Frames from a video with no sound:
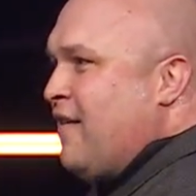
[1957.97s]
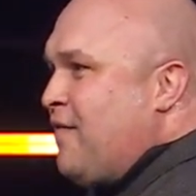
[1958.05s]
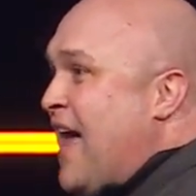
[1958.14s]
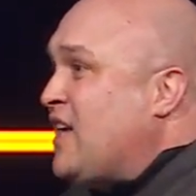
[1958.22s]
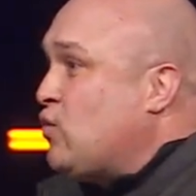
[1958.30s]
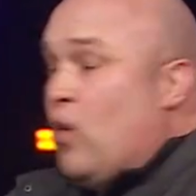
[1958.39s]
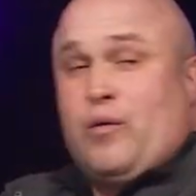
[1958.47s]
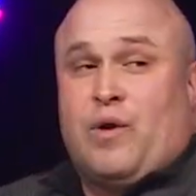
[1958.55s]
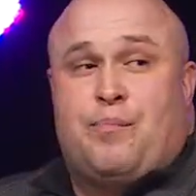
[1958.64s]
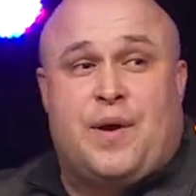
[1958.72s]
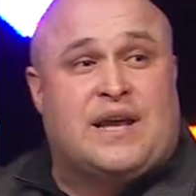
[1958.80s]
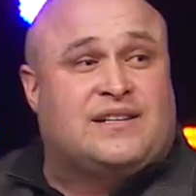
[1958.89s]
That's what
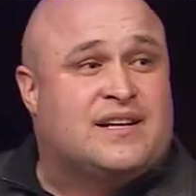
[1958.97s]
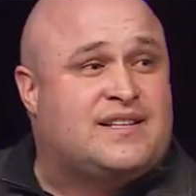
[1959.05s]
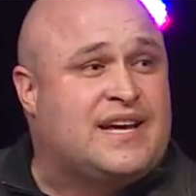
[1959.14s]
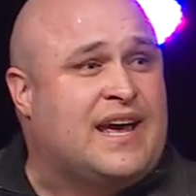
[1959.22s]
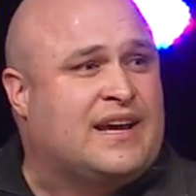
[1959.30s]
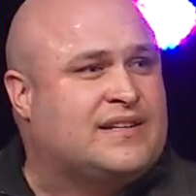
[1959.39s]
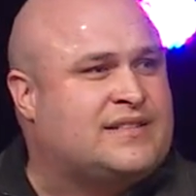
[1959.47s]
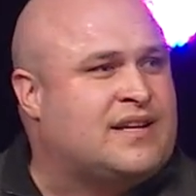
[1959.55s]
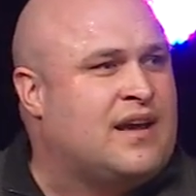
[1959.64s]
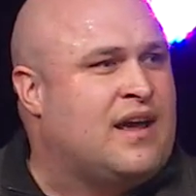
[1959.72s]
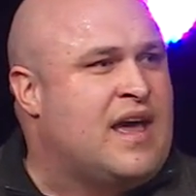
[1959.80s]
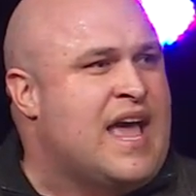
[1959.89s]
repentance is.
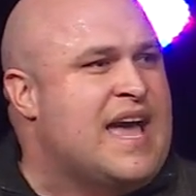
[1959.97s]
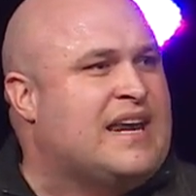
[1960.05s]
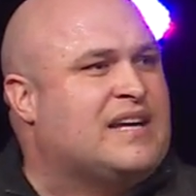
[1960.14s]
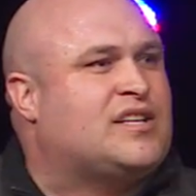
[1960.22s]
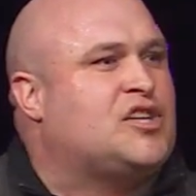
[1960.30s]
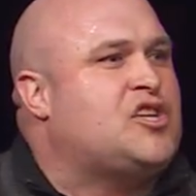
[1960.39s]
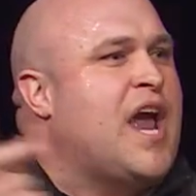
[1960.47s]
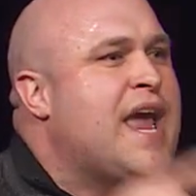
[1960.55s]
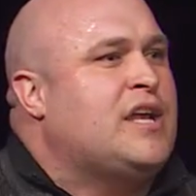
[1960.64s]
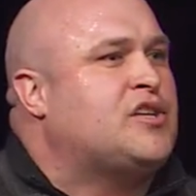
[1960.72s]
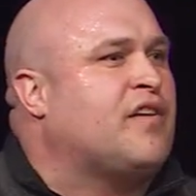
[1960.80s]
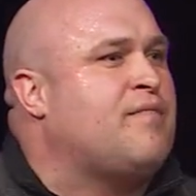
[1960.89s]
It is a
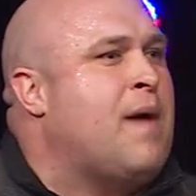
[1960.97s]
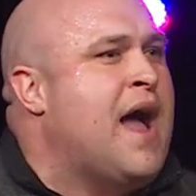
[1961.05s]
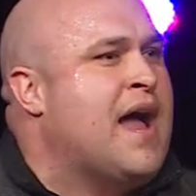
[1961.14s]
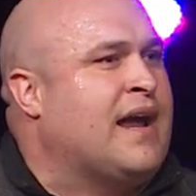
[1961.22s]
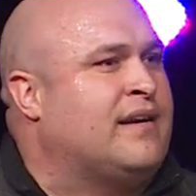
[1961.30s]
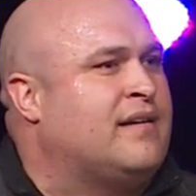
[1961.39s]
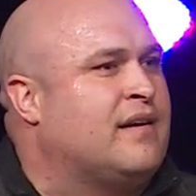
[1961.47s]
change of mind.